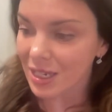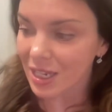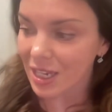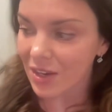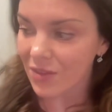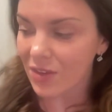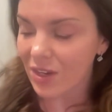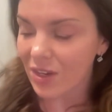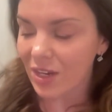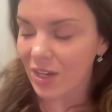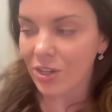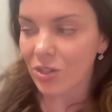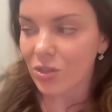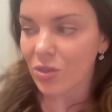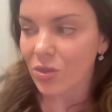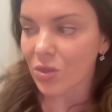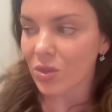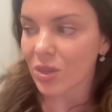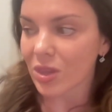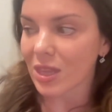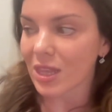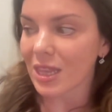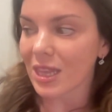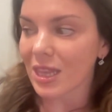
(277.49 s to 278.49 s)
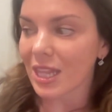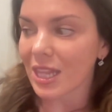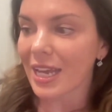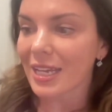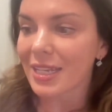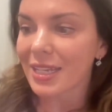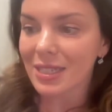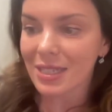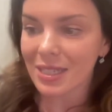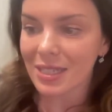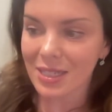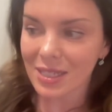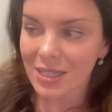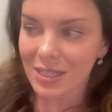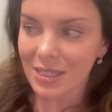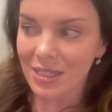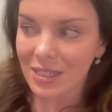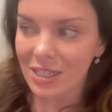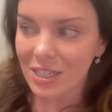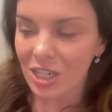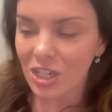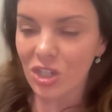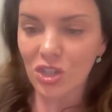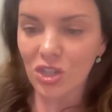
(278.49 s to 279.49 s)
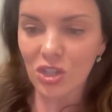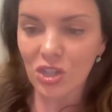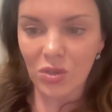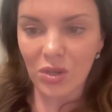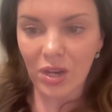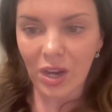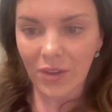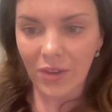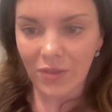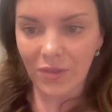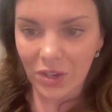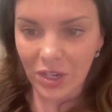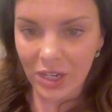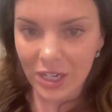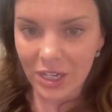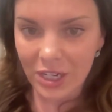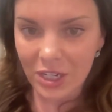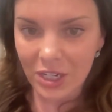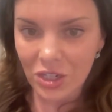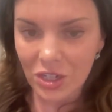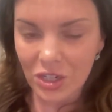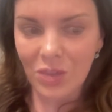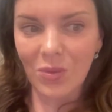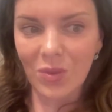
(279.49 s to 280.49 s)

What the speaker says: even under less tissue coverage,